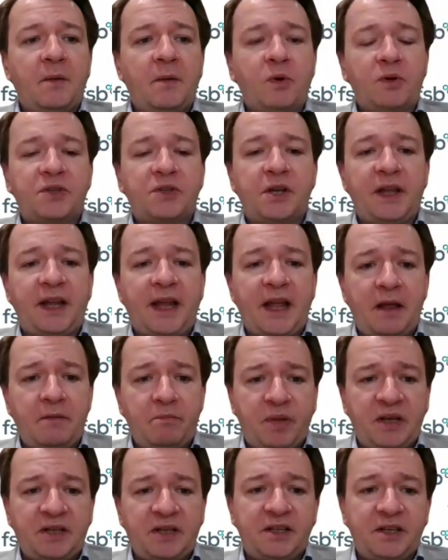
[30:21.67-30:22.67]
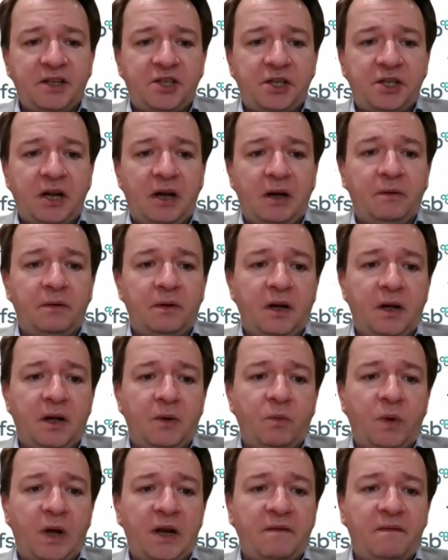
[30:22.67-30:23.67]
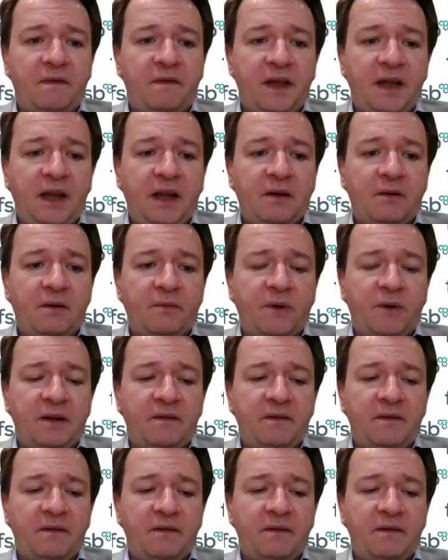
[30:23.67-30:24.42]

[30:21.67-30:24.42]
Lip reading: But also the Kent Business Show, and one of the